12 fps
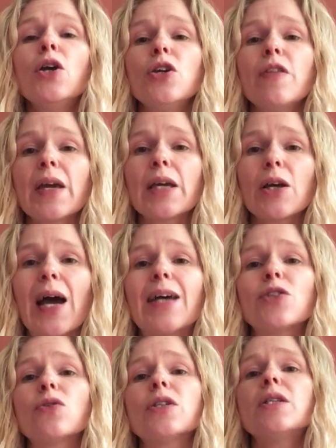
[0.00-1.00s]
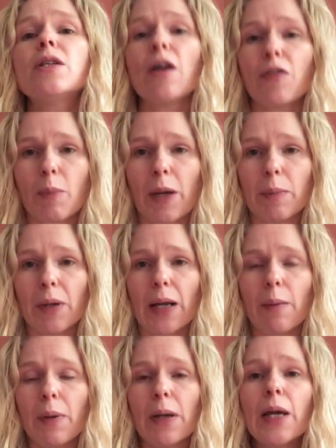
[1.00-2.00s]
you're then going to add on another paper
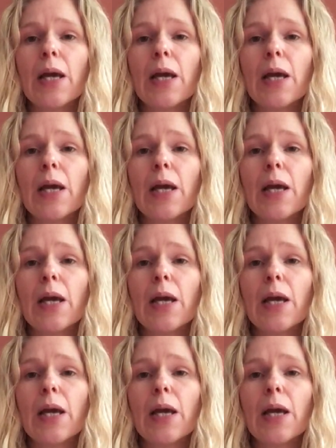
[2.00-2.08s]
clip.